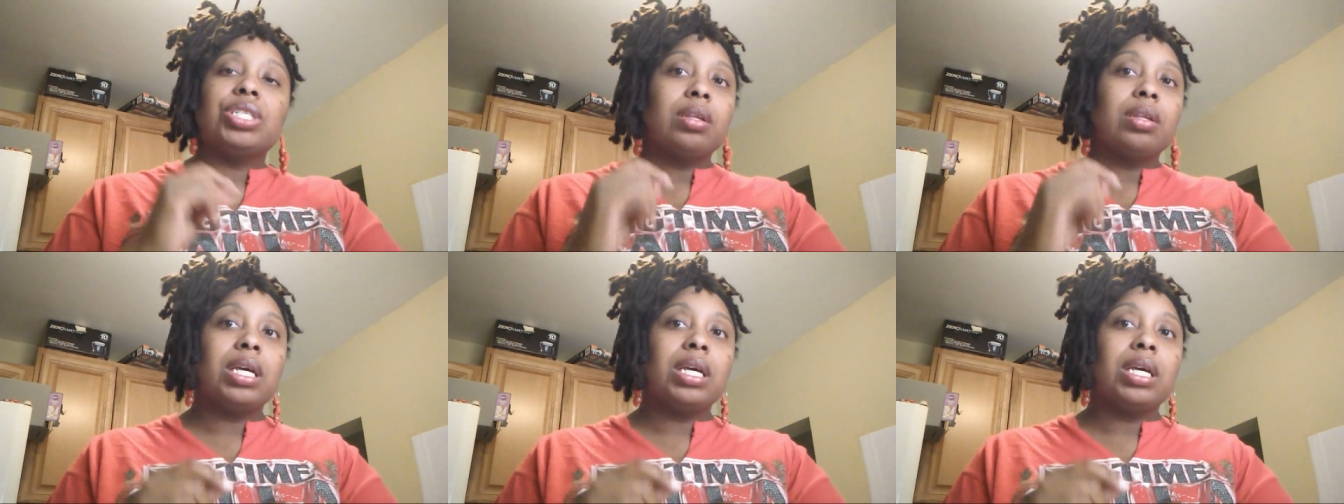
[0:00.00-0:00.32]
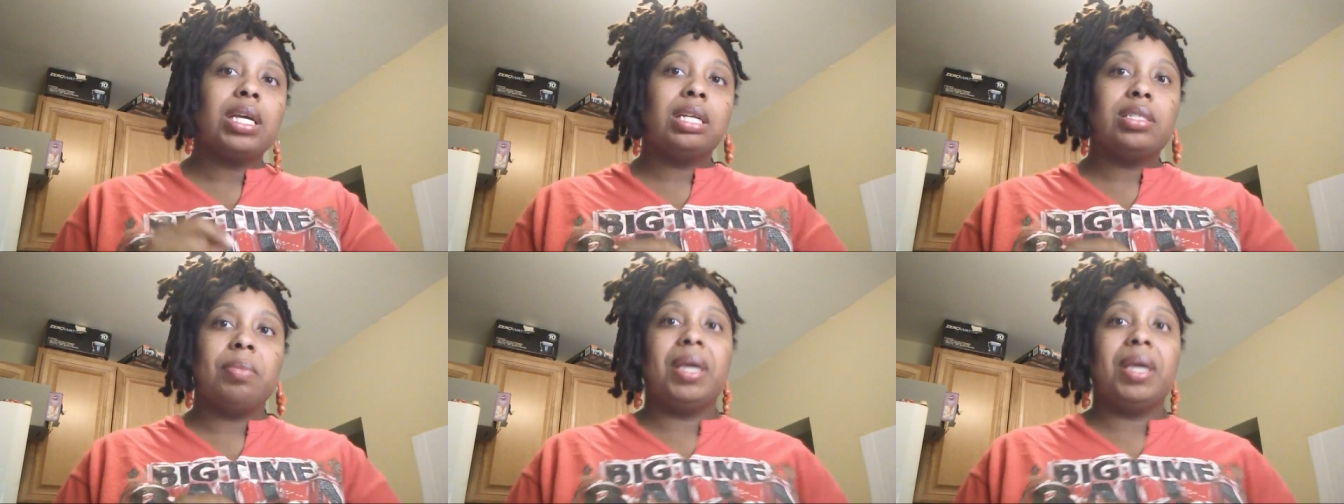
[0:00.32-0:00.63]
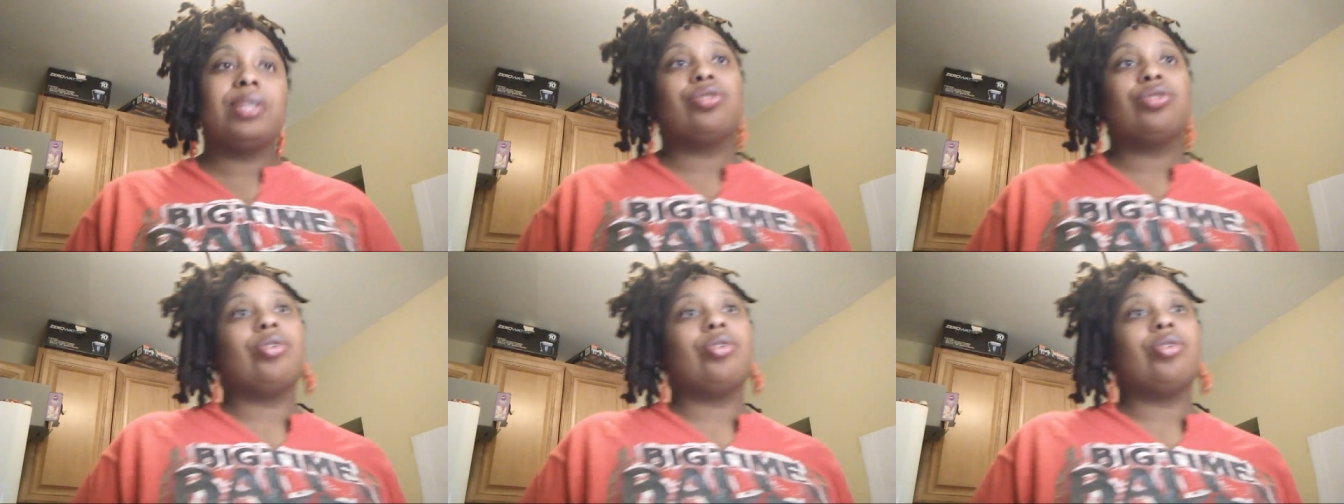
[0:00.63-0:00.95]
They're looking to
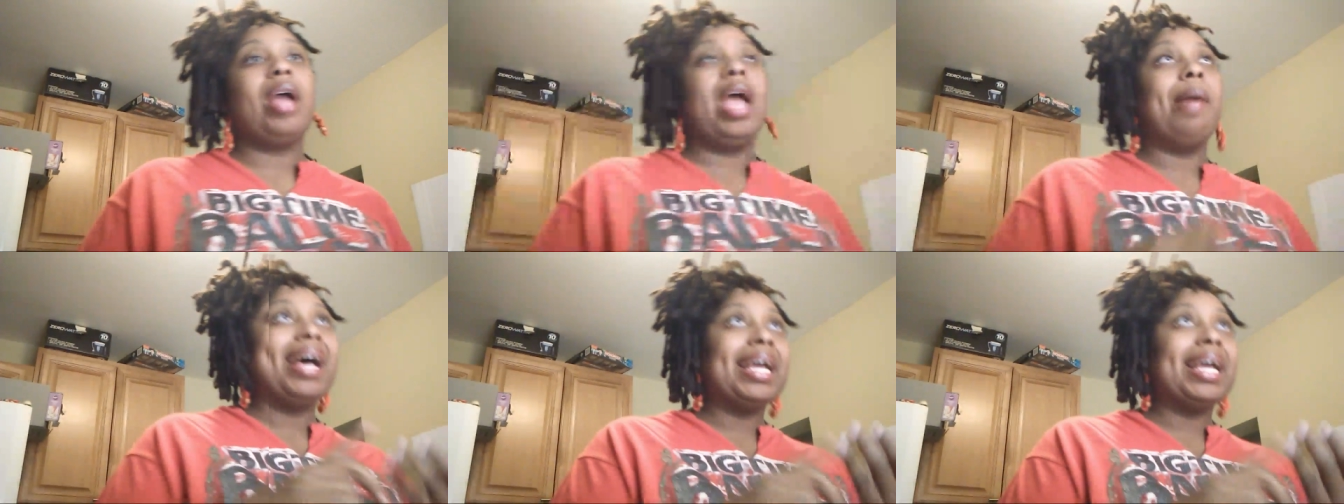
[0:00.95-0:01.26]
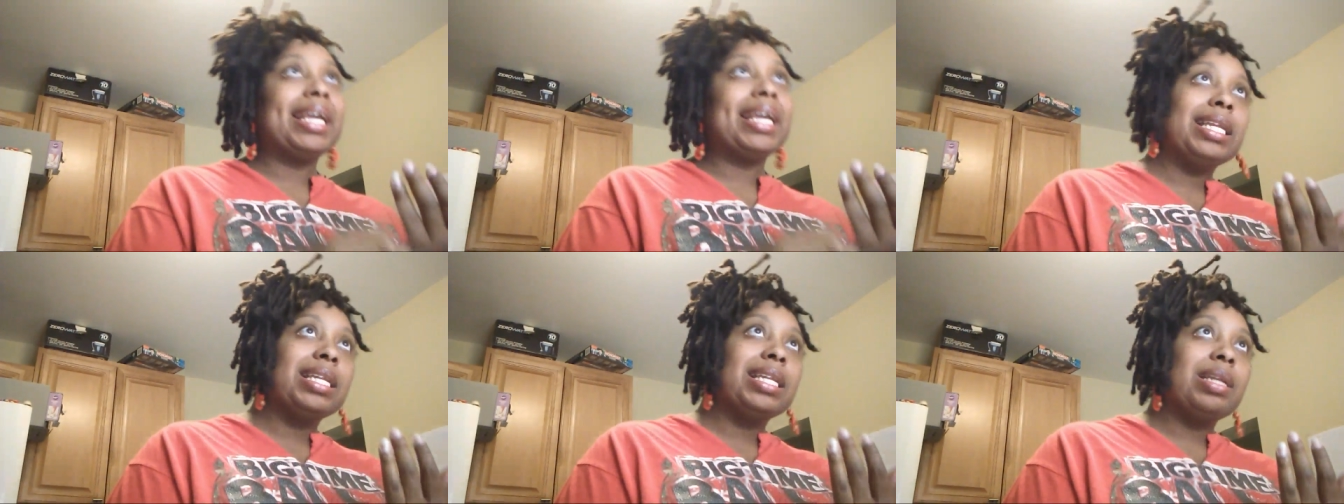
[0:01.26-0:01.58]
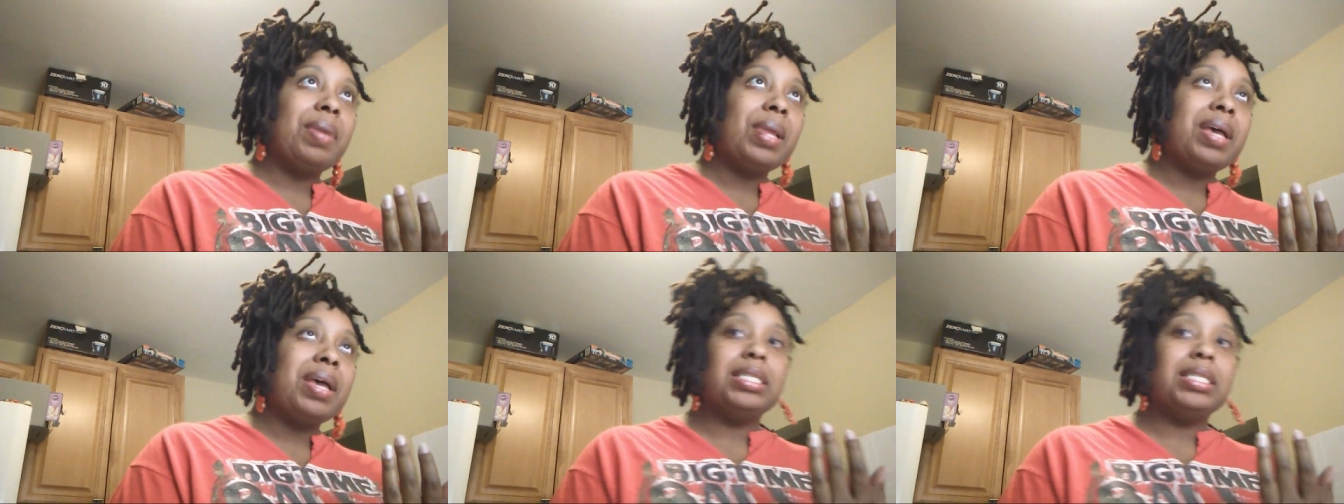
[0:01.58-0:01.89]
make sure, am I getting the
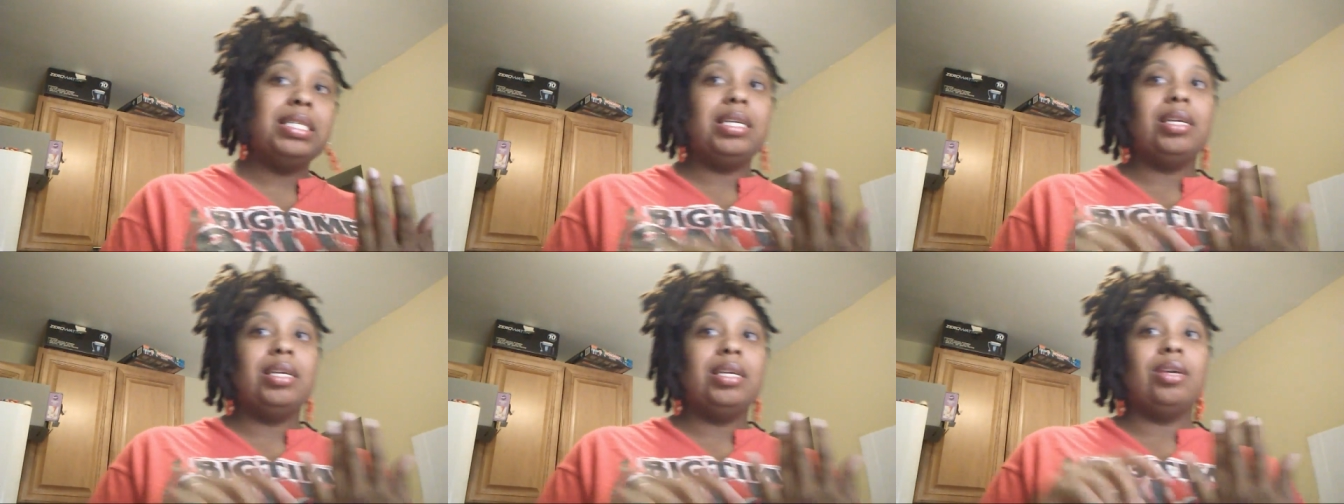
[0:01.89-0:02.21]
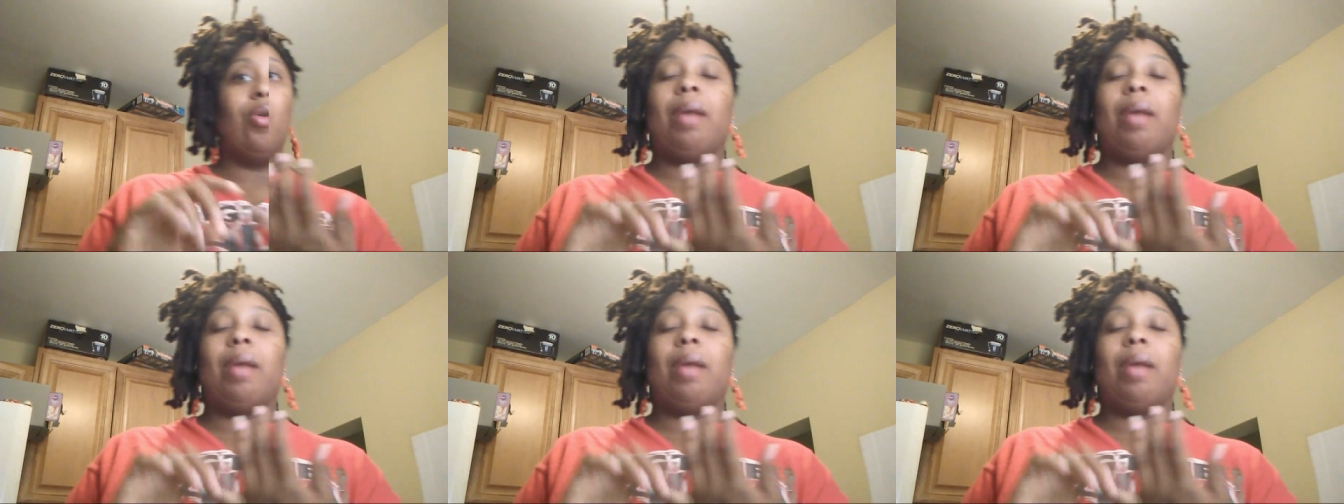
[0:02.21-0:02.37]
best deal?